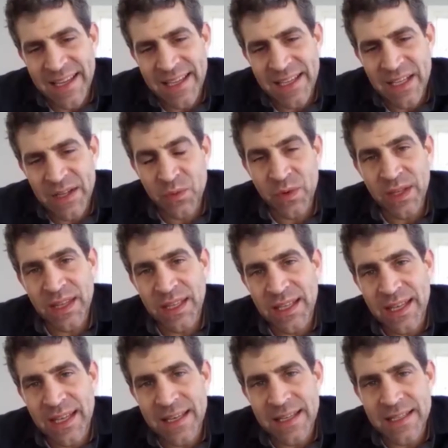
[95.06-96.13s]
it
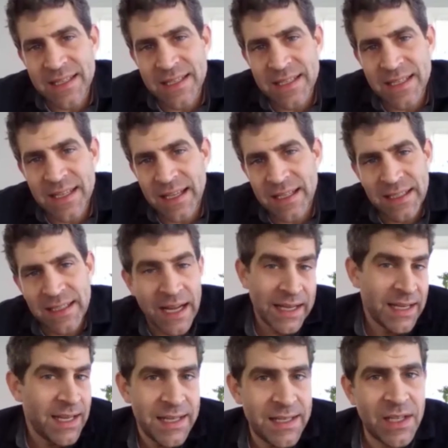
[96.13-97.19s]
really I
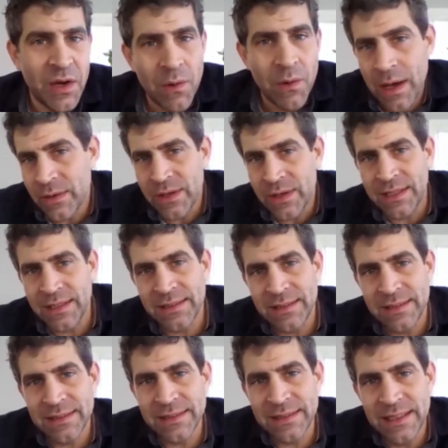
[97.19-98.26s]
needed to go out
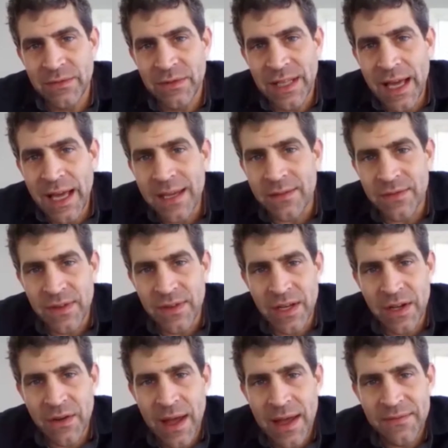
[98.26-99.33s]
and live a life. You
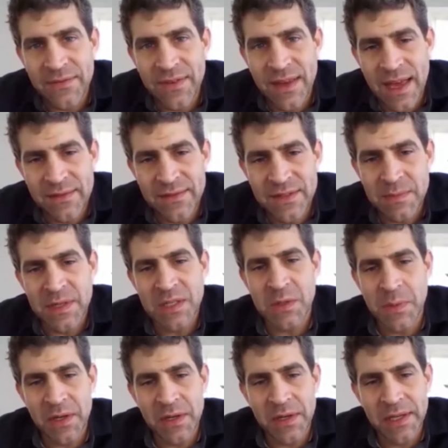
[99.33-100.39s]
know, have some
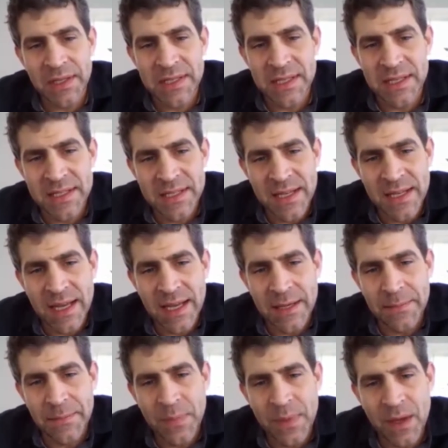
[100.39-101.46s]
experiences.
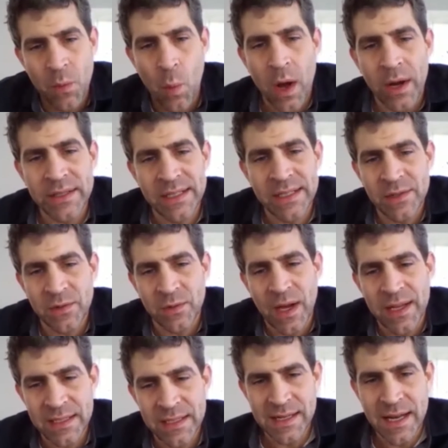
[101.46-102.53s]
That wanting to
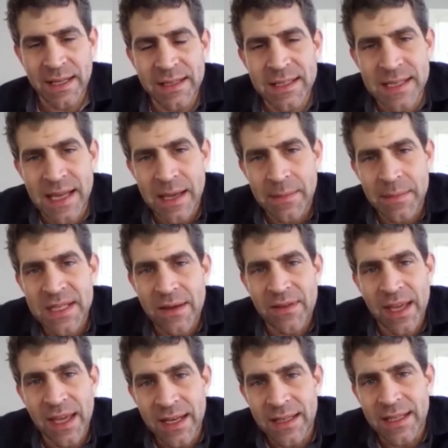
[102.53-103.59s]
write is not the same as
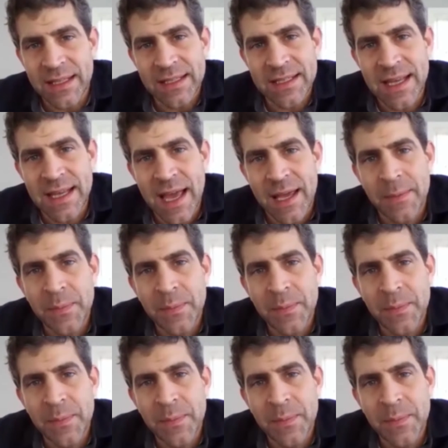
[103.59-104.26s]
having anything to say.